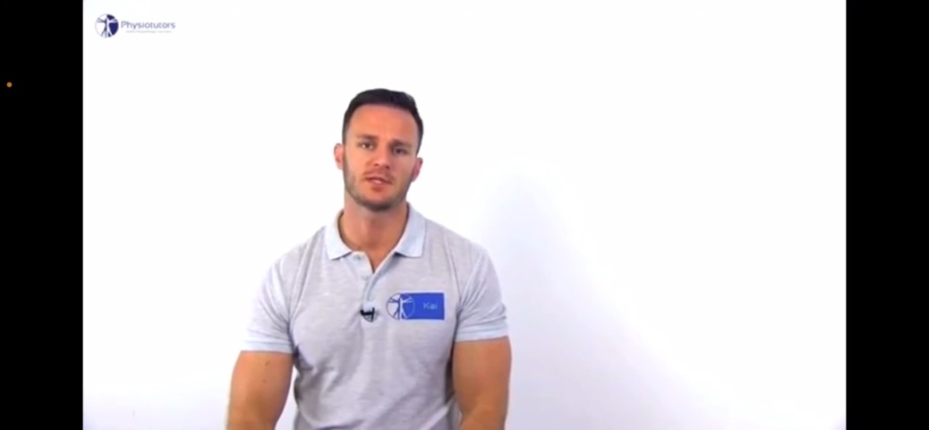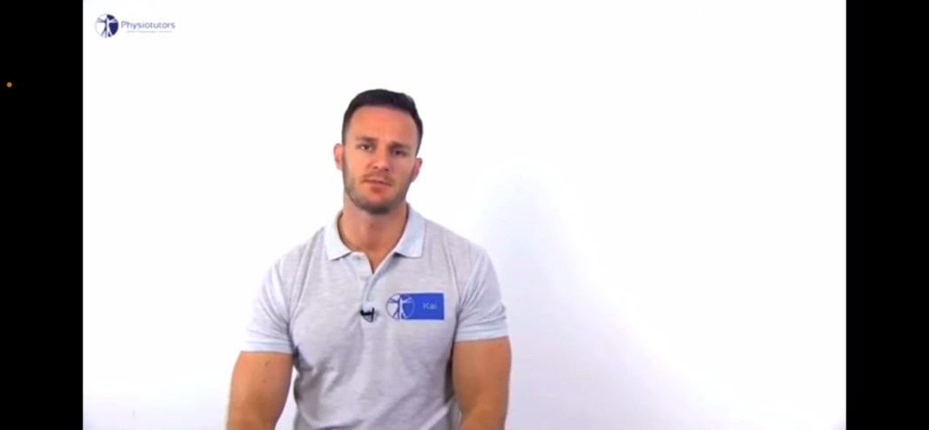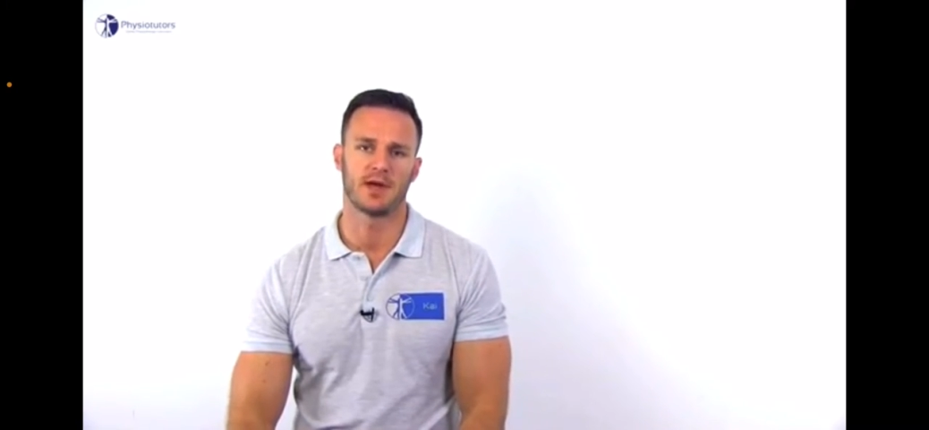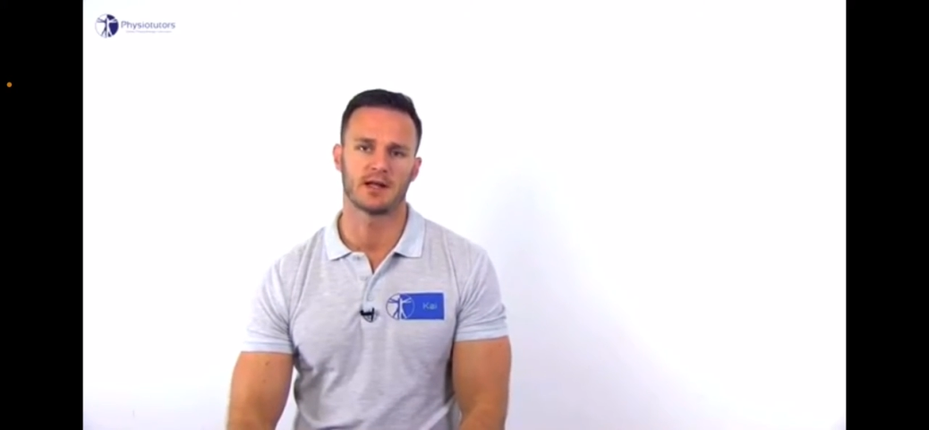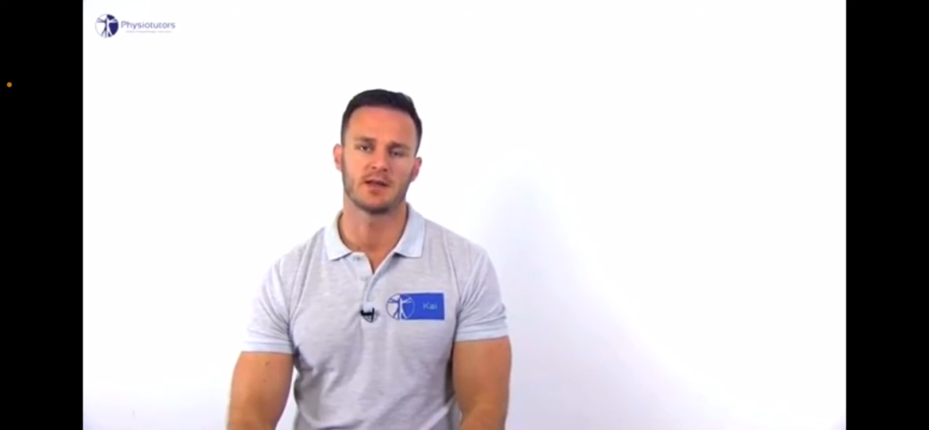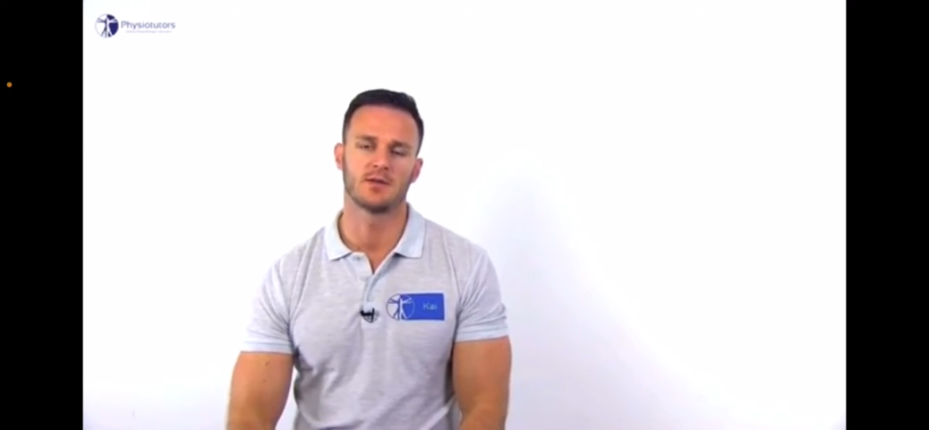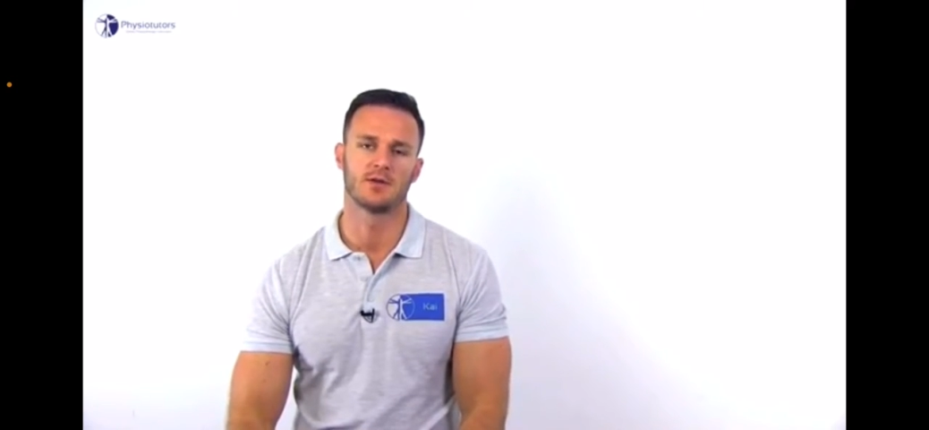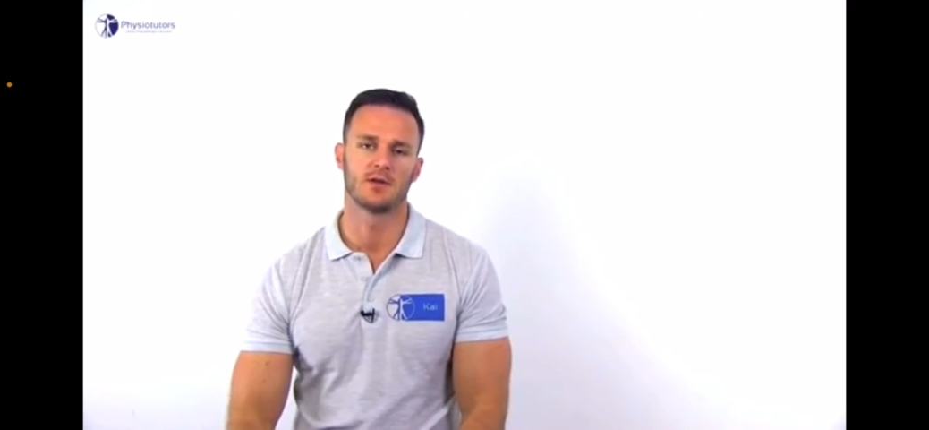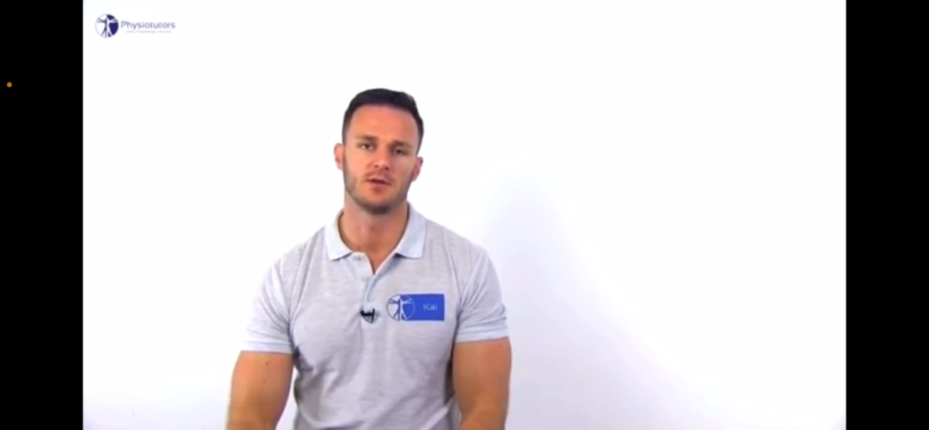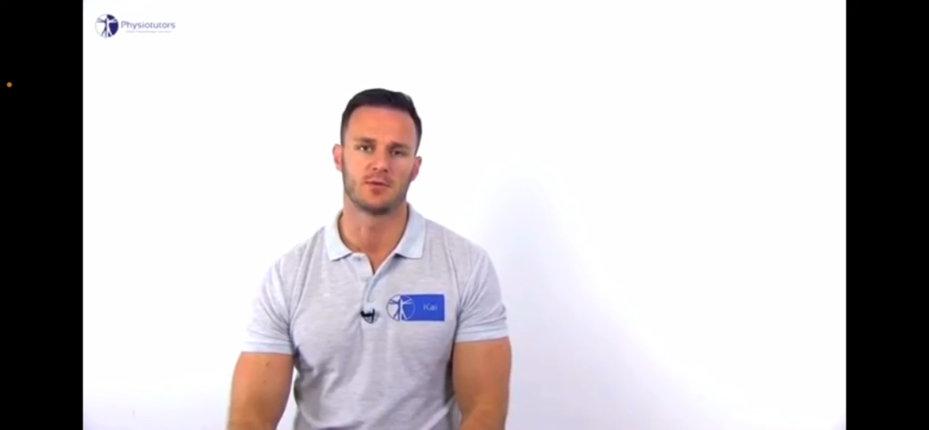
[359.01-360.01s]
respect to
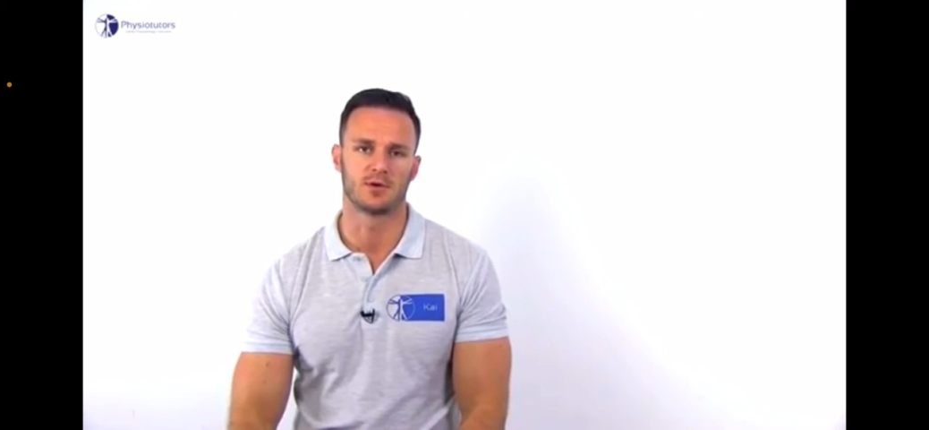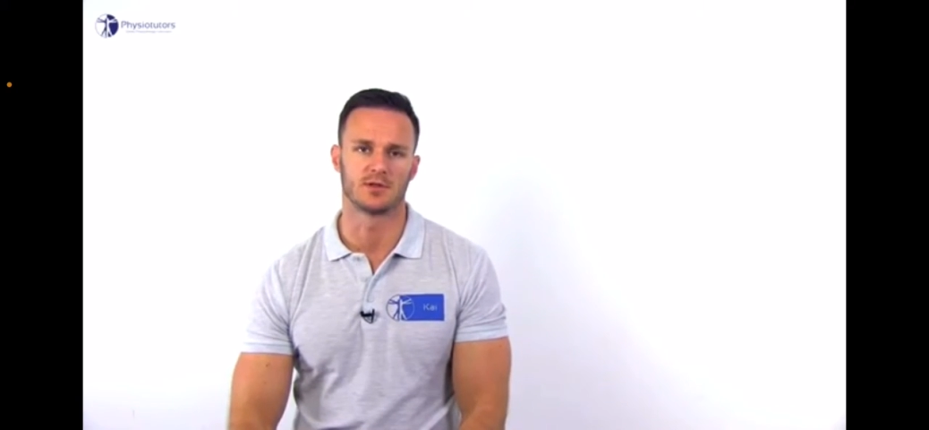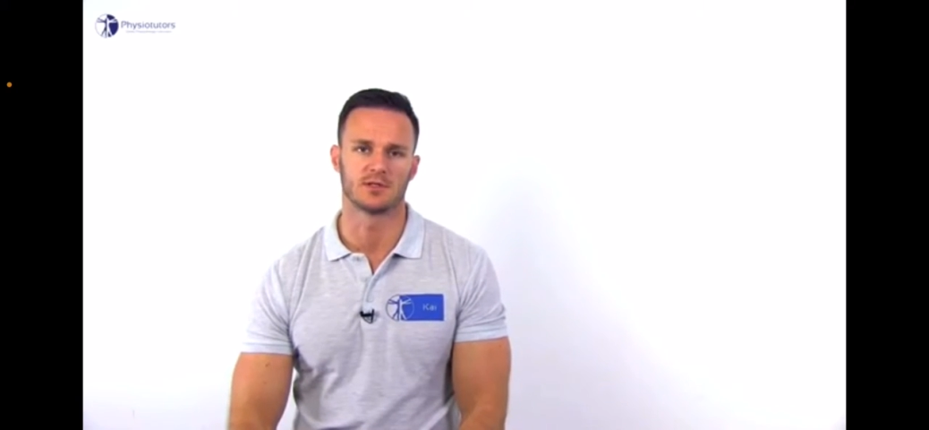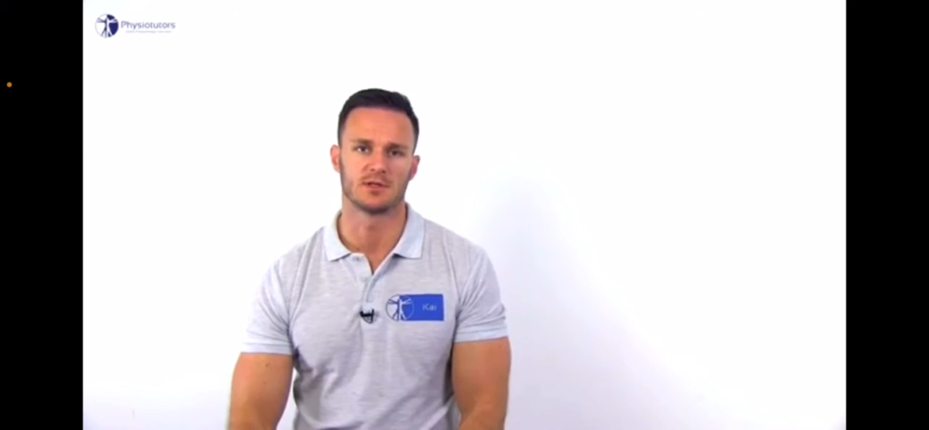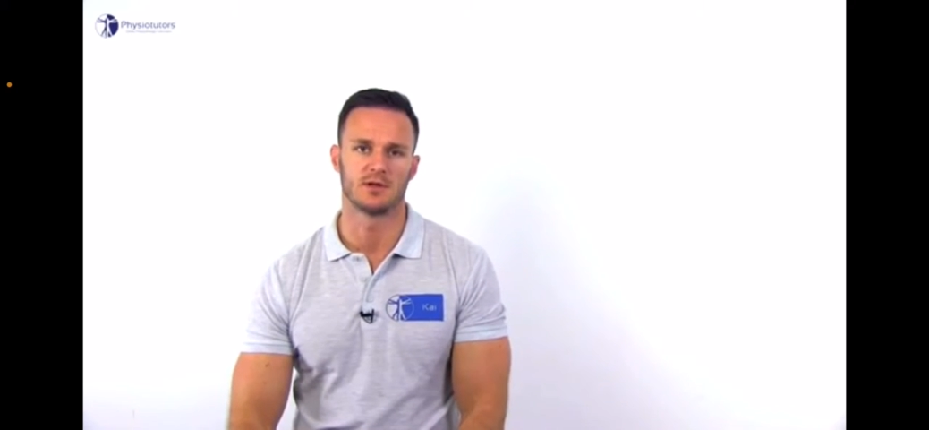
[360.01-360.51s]
the humerus.